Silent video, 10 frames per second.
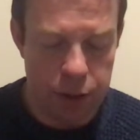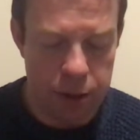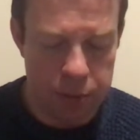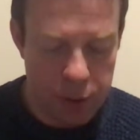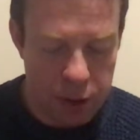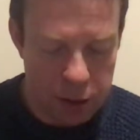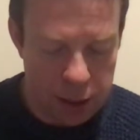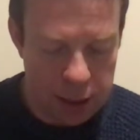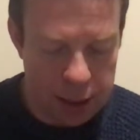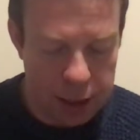um,
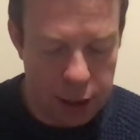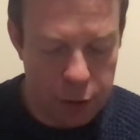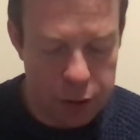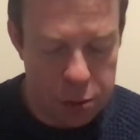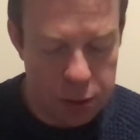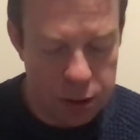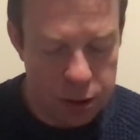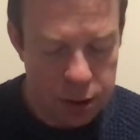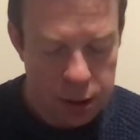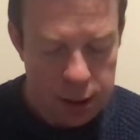the, the, encouragement,